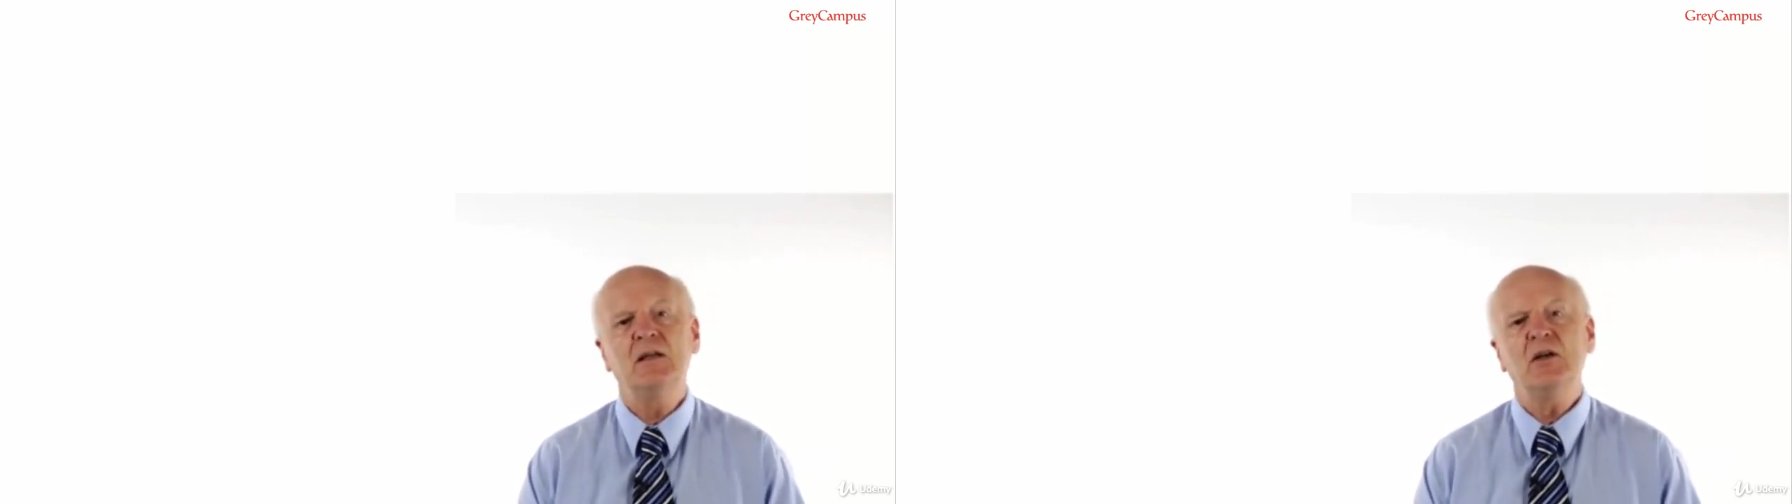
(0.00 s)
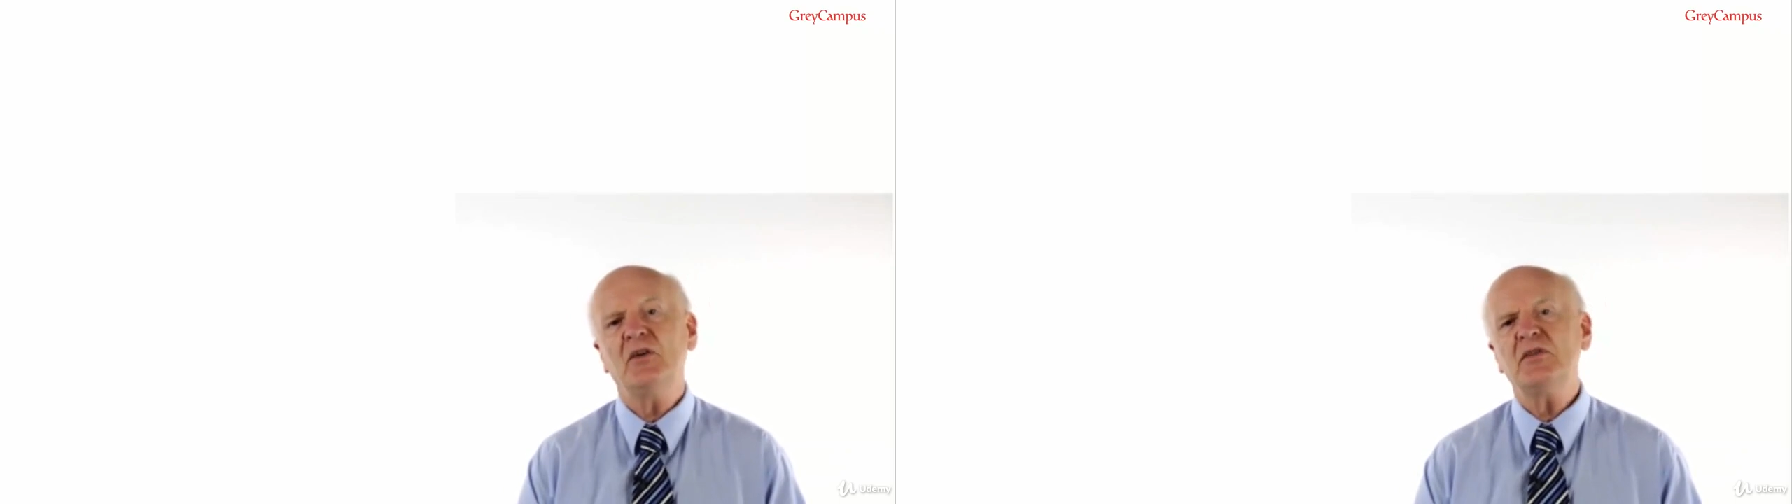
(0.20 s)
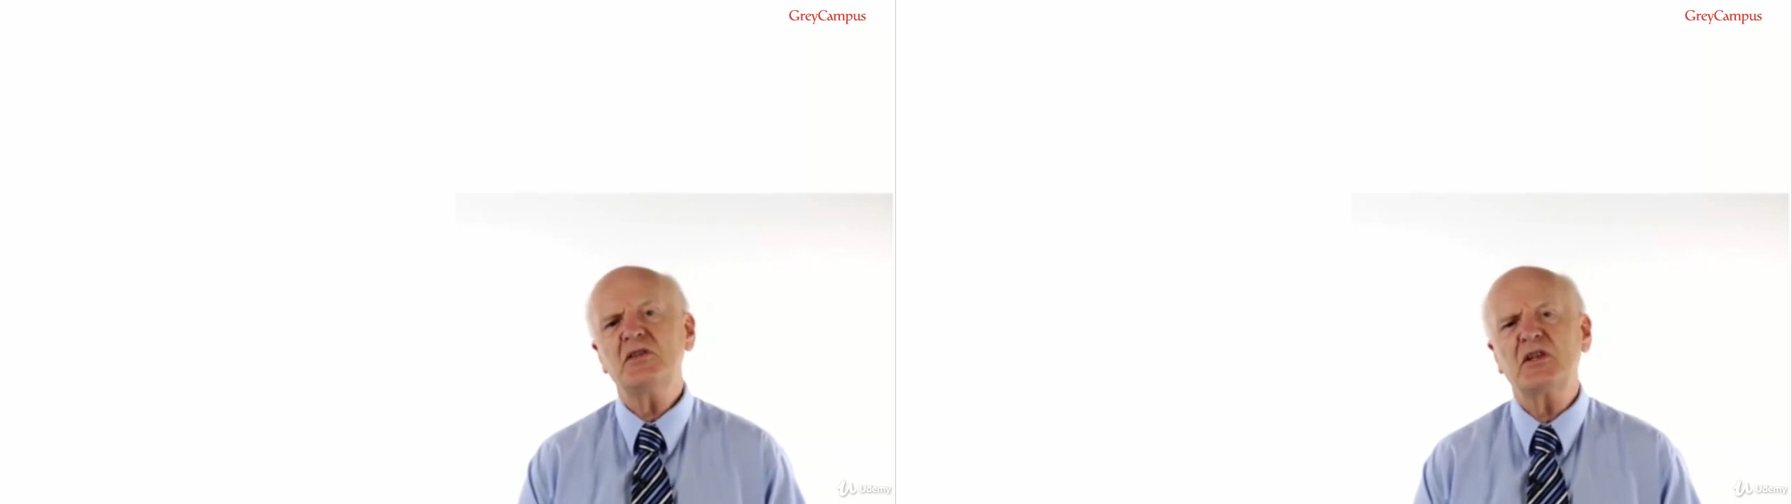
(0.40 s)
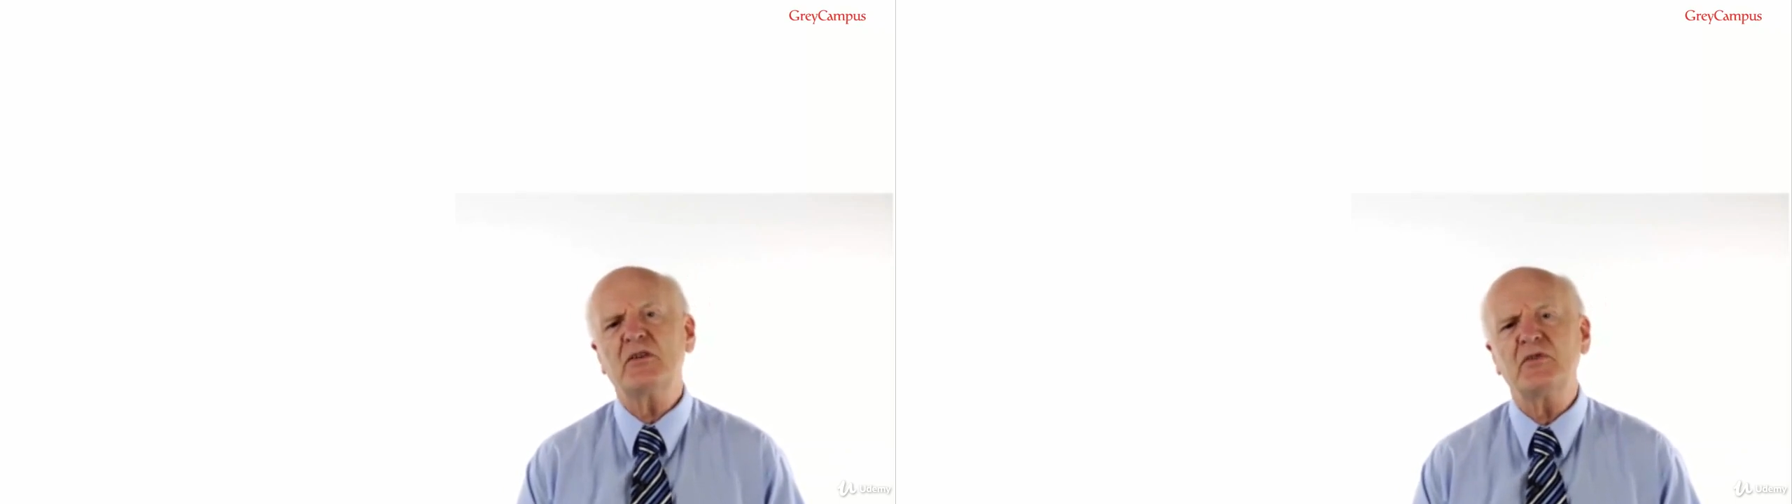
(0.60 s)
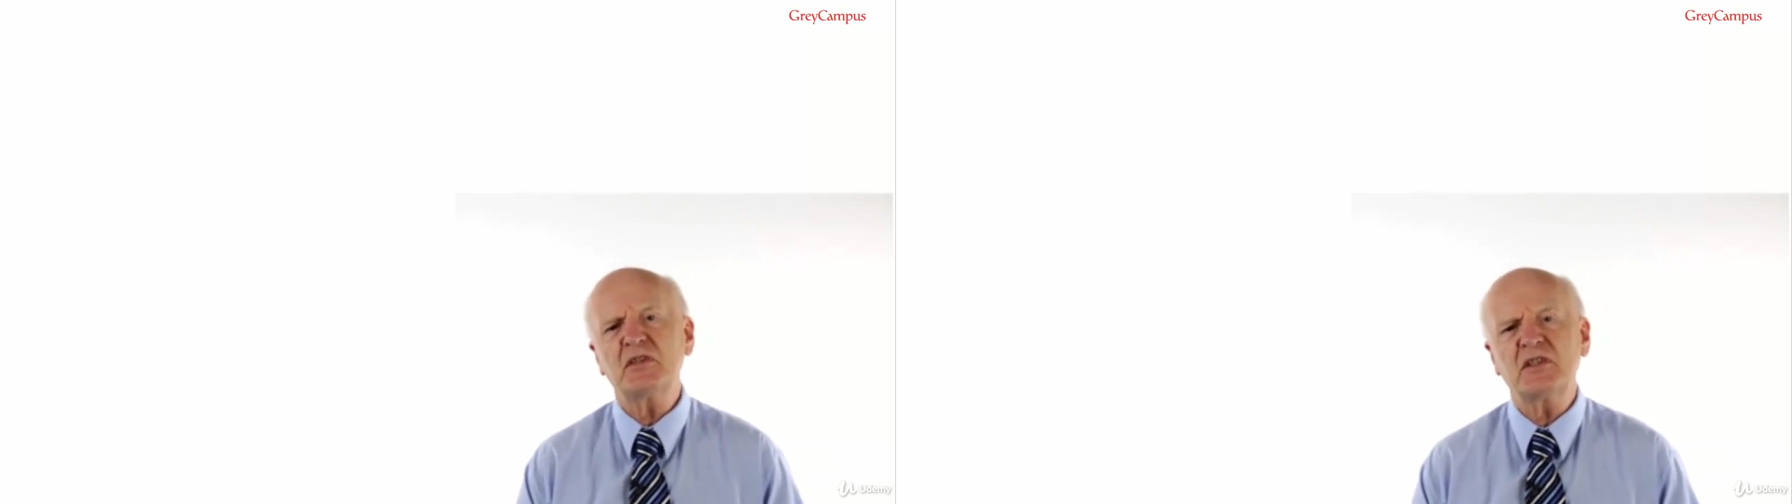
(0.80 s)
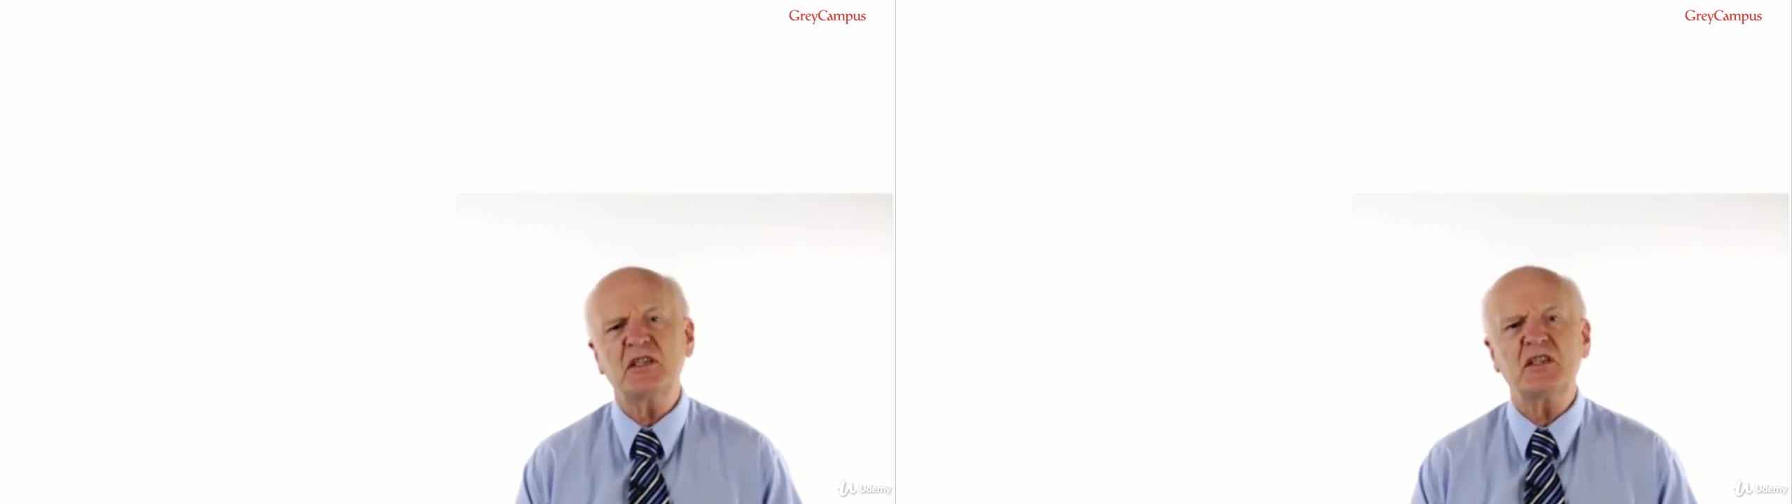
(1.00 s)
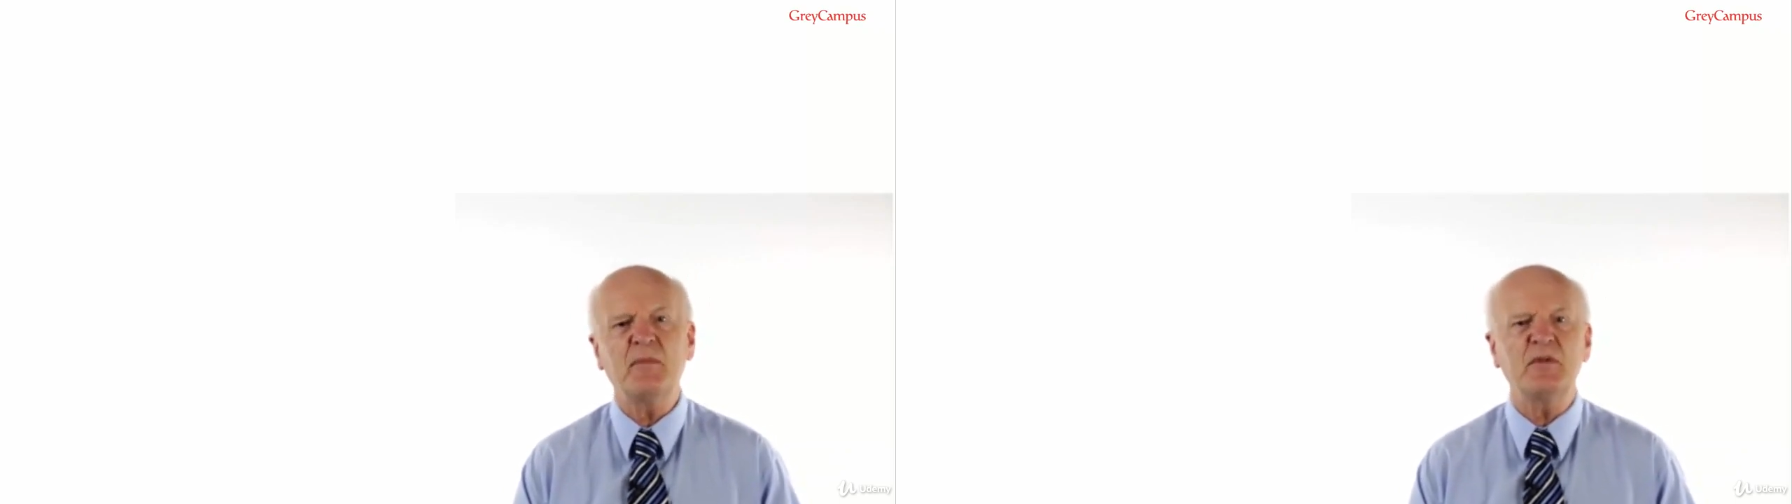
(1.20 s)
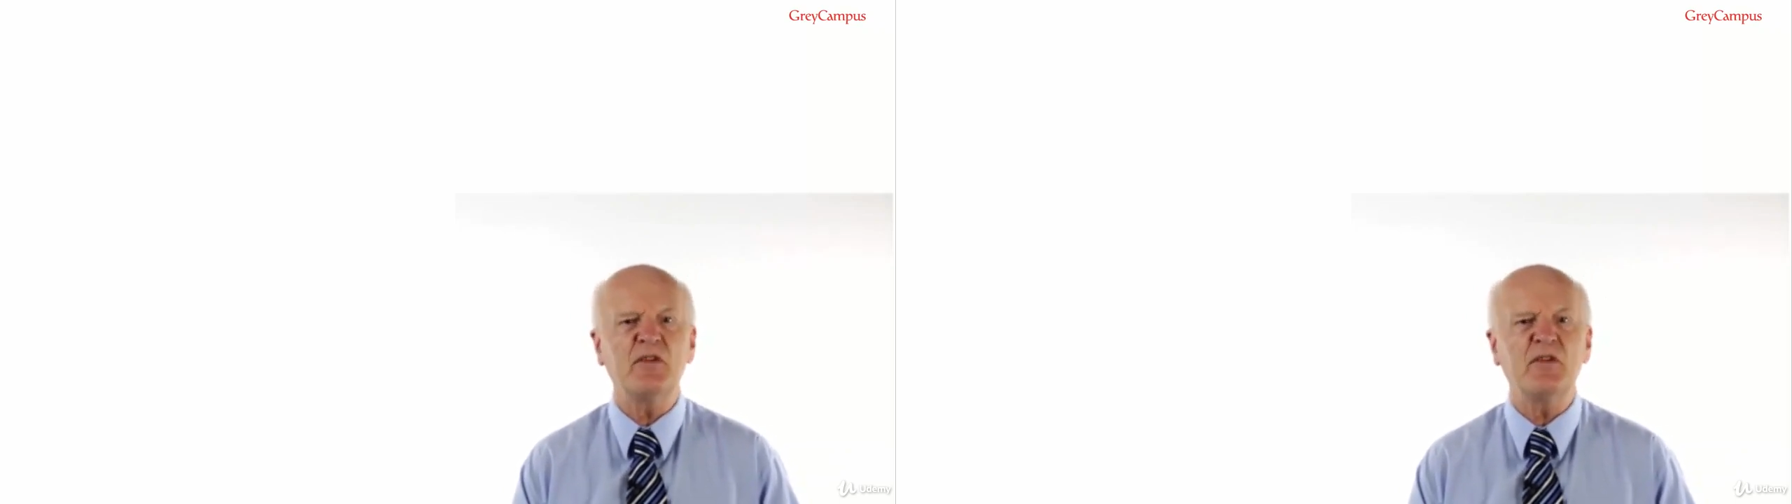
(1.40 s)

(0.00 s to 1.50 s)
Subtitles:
On the surface this seems a